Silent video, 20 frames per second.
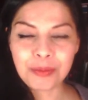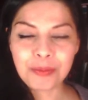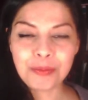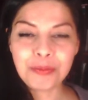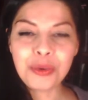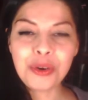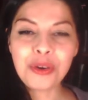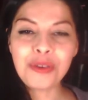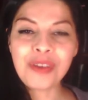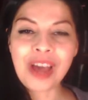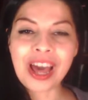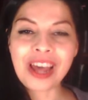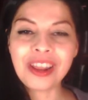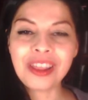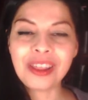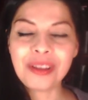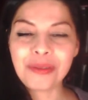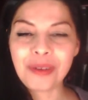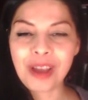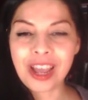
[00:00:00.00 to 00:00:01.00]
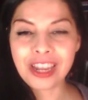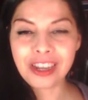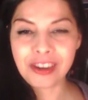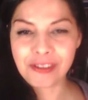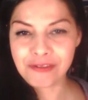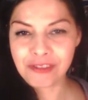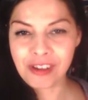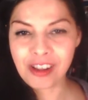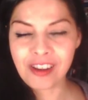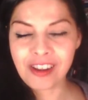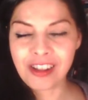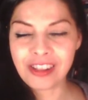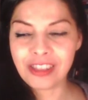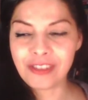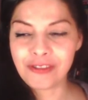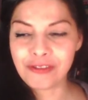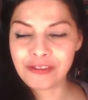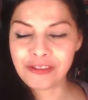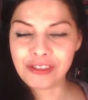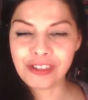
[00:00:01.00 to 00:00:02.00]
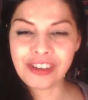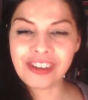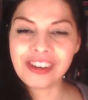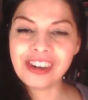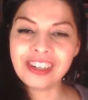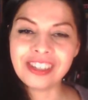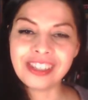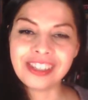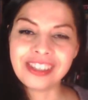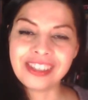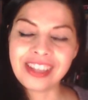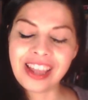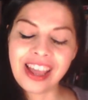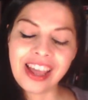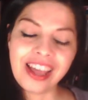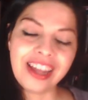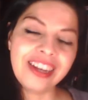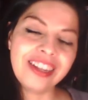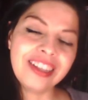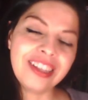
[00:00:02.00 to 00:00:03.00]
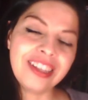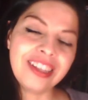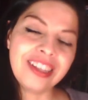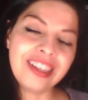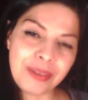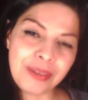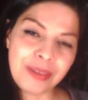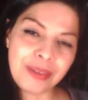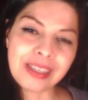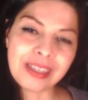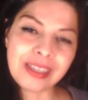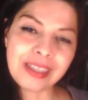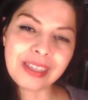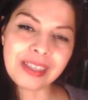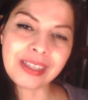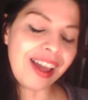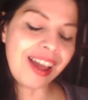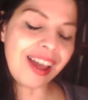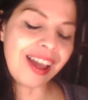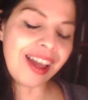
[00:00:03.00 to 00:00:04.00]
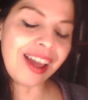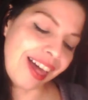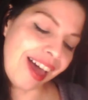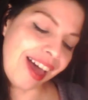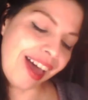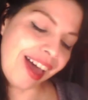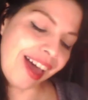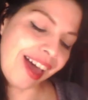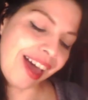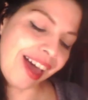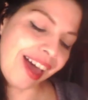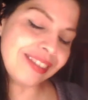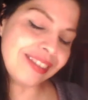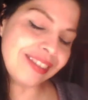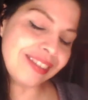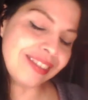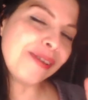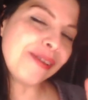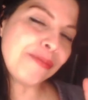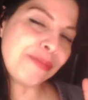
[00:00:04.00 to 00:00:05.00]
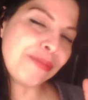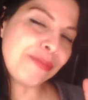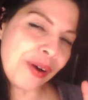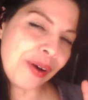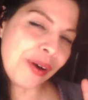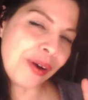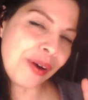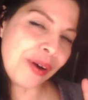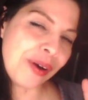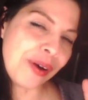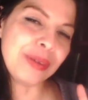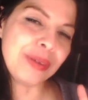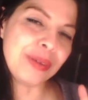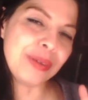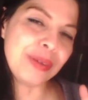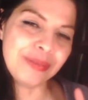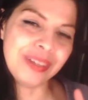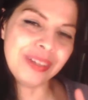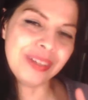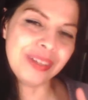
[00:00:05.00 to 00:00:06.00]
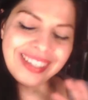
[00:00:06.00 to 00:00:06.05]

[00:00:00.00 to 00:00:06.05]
move out of the way and you fall on the floor instead, it could be something like that. No problem.